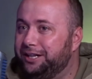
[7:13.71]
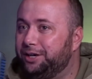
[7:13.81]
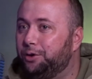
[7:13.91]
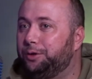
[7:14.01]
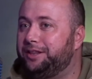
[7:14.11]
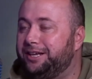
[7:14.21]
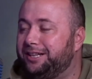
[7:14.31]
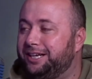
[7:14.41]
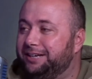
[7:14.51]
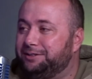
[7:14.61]
The only thing
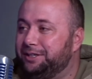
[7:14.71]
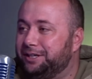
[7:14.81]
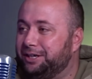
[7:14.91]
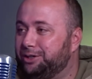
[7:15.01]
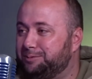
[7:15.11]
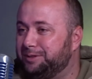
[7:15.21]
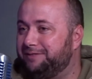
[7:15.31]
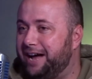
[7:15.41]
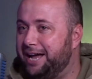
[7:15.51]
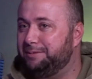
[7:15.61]
that gives it that Christmas
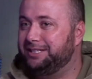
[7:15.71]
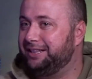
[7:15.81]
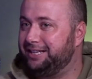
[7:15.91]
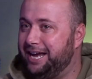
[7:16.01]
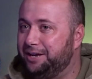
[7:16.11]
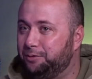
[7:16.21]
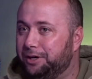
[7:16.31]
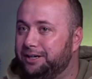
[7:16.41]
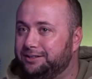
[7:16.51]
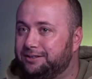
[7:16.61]
vibe is at the end where
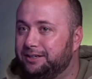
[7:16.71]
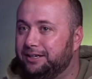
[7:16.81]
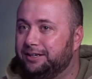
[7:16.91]
he's,